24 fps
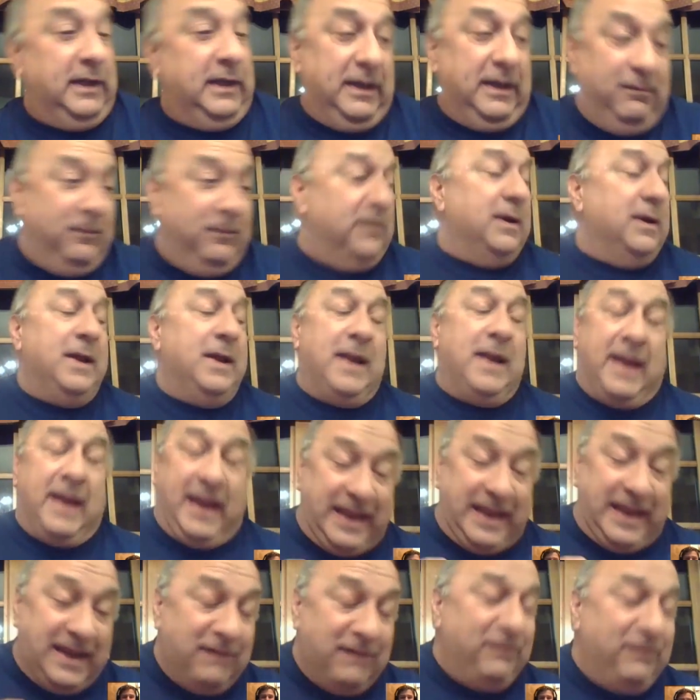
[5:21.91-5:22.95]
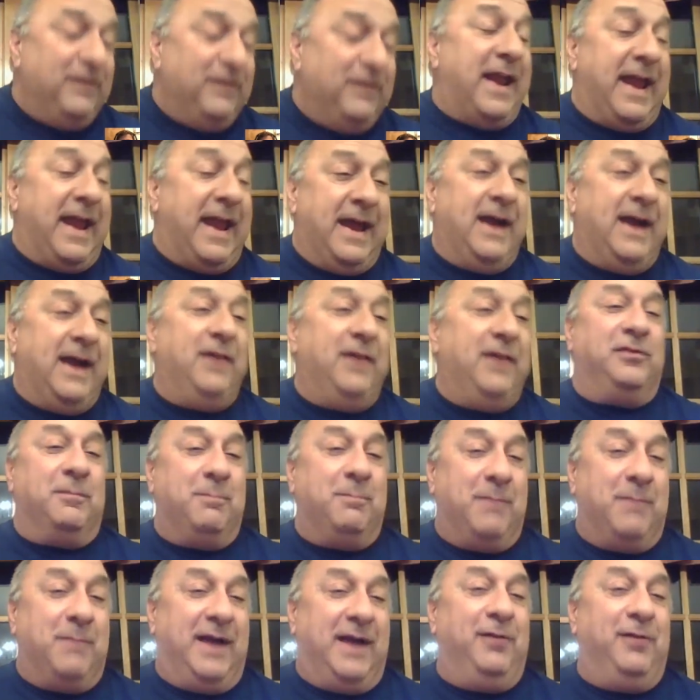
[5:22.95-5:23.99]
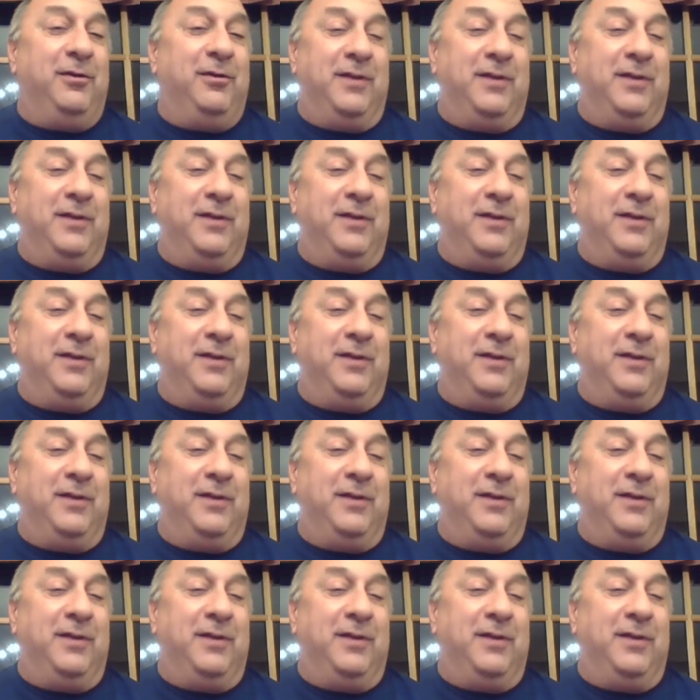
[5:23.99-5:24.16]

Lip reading: even as a mile